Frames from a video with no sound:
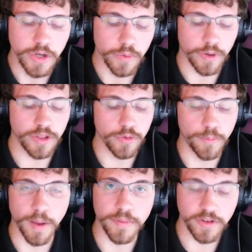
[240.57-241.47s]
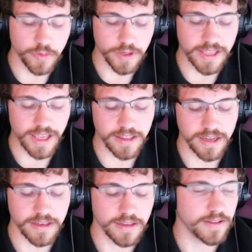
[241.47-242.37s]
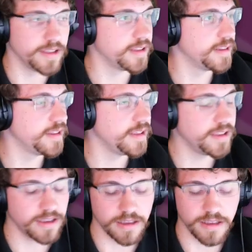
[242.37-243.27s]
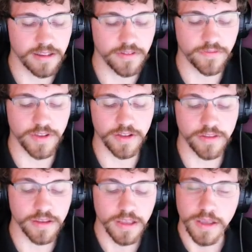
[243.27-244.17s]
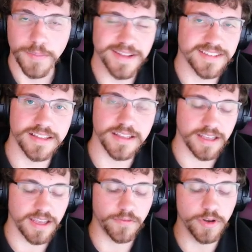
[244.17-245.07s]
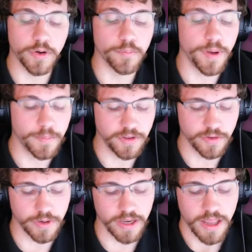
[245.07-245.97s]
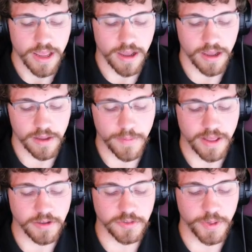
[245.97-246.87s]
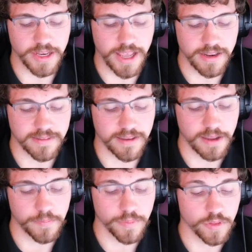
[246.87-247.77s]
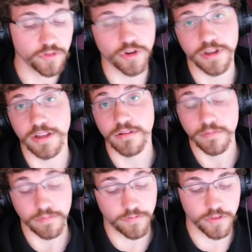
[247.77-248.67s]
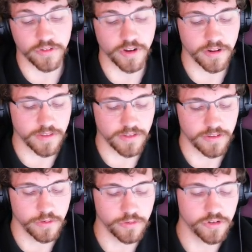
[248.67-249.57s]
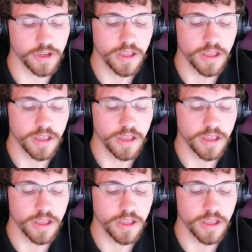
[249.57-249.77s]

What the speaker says: when you bump into a Gallade in the field. Basically, if we don't bump into it, I'll explain ahead of time. Druddigon for the start, that's huge.